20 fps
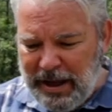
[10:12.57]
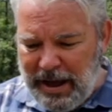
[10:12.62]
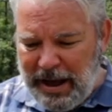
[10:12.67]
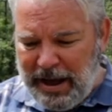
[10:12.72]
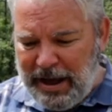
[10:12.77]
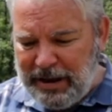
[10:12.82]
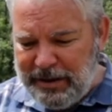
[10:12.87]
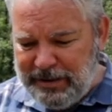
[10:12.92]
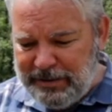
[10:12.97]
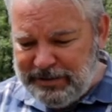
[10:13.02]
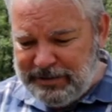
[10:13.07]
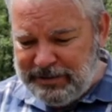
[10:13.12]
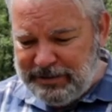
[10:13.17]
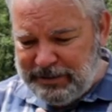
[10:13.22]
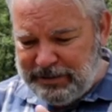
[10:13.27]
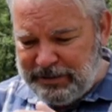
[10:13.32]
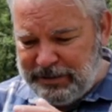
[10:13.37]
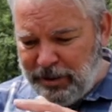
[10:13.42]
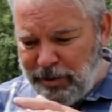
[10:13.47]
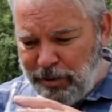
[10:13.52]
And
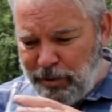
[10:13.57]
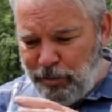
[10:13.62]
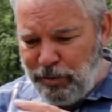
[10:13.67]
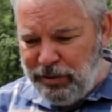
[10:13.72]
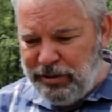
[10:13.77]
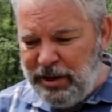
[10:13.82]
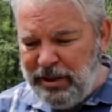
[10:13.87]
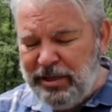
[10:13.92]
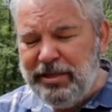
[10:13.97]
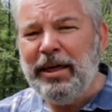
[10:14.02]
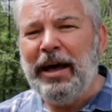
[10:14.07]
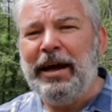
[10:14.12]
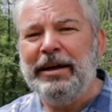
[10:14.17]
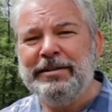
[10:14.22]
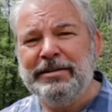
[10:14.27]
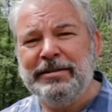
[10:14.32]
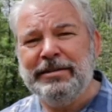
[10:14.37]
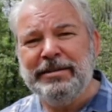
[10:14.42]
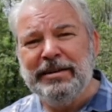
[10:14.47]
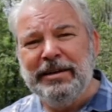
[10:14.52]
it's within
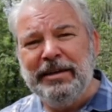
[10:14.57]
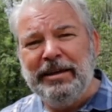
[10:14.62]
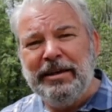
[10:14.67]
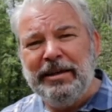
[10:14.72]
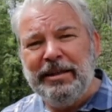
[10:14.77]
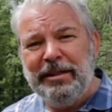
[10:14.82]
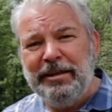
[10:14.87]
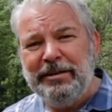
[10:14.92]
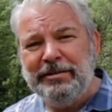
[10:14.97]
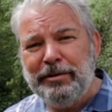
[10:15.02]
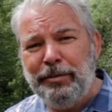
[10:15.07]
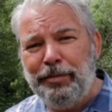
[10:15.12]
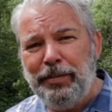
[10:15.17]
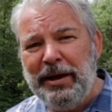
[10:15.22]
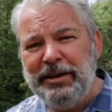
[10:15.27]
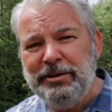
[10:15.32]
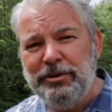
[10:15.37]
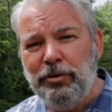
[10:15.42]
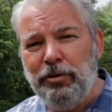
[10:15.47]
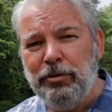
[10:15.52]
that, there's a
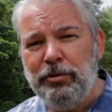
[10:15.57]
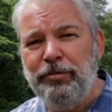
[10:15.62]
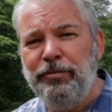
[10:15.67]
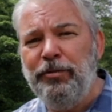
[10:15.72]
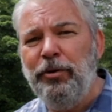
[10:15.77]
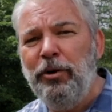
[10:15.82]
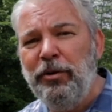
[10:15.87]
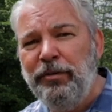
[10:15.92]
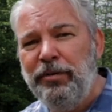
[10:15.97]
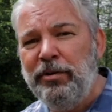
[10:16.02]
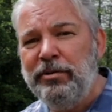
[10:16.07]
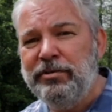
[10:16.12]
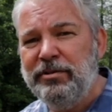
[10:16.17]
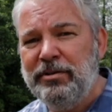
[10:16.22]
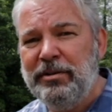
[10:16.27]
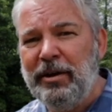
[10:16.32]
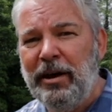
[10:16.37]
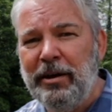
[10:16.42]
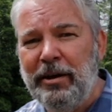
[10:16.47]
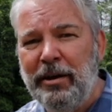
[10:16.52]
place called Verville's
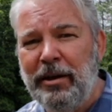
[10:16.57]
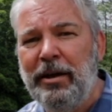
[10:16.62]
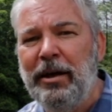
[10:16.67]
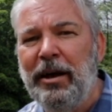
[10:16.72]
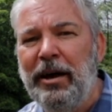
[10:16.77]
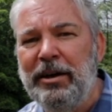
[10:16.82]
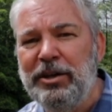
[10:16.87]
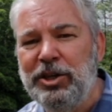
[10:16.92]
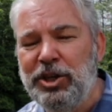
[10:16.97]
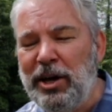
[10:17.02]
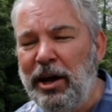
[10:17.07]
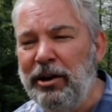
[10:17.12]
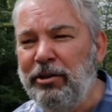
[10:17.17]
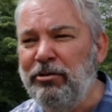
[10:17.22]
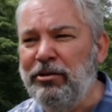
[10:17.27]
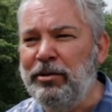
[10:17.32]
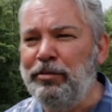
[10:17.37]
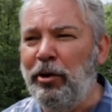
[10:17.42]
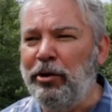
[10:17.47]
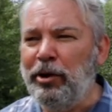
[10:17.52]
Dyke, a
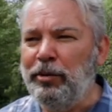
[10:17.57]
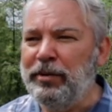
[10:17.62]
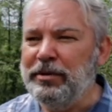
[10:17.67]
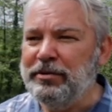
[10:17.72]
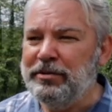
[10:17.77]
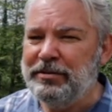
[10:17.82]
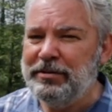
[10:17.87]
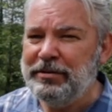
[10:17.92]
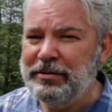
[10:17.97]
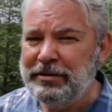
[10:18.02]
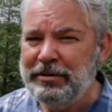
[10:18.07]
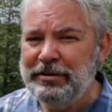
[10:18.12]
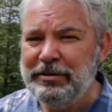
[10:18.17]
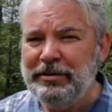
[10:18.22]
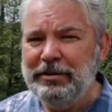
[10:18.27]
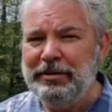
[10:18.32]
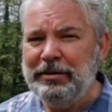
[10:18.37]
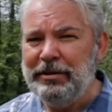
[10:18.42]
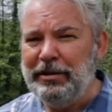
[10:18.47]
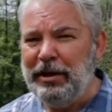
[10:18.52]
scheduled monument.
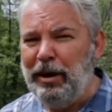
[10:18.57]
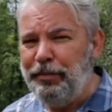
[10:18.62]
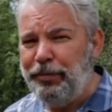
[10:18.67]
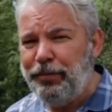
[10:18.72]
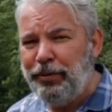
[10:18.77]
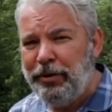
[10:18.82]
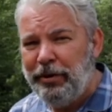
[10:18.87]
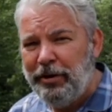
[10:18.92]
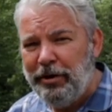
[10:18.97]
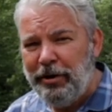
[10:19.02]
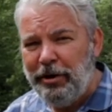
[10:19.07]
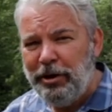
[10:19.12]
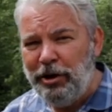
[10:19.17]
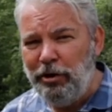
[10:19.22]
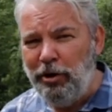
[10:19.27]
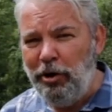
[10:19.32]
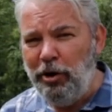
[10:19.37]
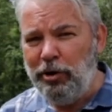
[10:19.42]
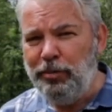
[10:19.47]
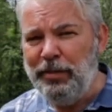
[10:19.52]
Yep,
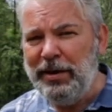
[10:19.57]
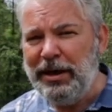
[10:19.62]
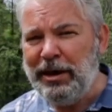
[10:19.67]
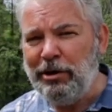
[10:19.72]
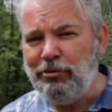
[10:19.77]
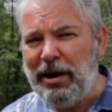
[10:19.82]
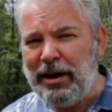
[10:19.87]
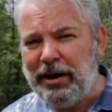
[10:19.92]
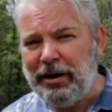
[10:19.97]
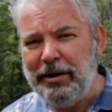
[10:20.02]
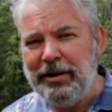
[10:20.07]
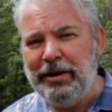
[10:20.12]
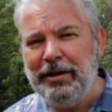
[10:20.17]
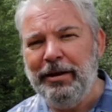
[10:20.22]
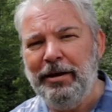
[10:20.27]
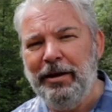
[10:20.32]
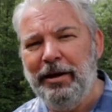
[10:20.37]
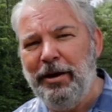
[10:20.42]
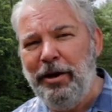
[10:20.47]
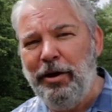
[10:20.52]
you heard me correctly,
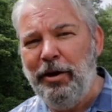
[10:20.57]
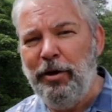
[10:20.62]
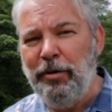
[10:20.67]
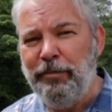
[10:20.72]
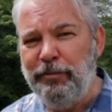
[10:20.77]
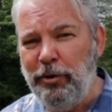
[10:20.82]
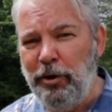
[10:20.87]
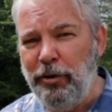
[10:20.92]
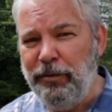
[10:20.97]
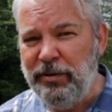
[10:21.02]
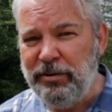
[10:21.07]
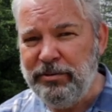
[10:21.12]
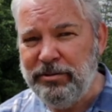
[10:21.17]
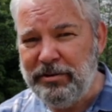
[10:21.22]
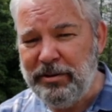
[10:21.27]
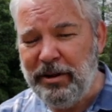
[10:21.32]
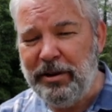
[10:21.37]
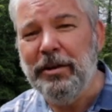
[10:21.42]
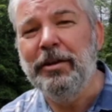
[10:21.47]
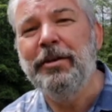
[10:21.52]
Verville's
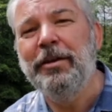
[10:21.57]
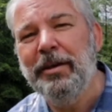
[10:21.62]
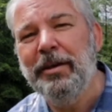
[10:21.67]
Dyke.